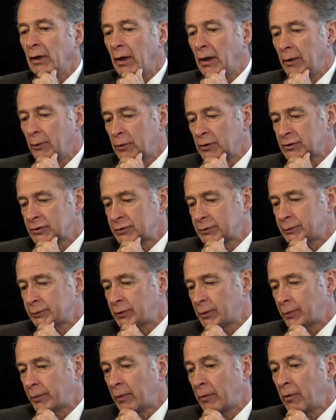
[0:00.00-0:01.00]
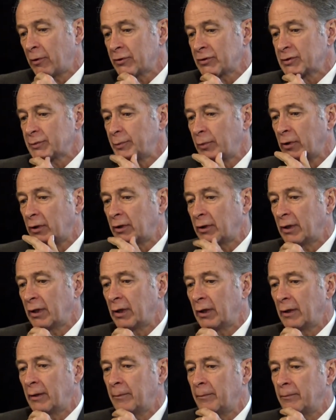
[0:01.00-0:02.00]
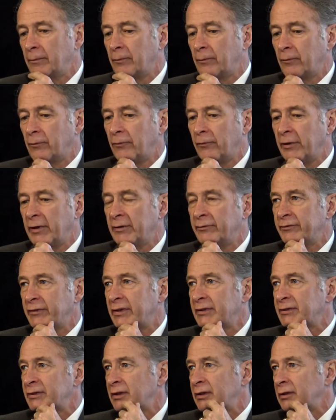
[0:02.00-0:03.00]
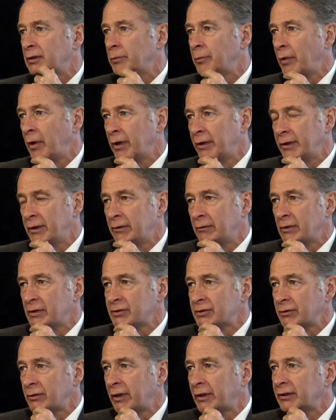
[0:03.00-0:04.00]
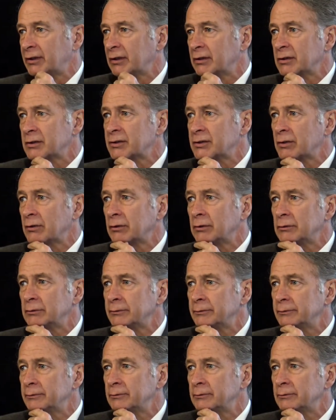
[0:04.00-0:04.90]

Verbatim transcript: I was to promote his book, Reinventing the Body, Resurrecting the Soul.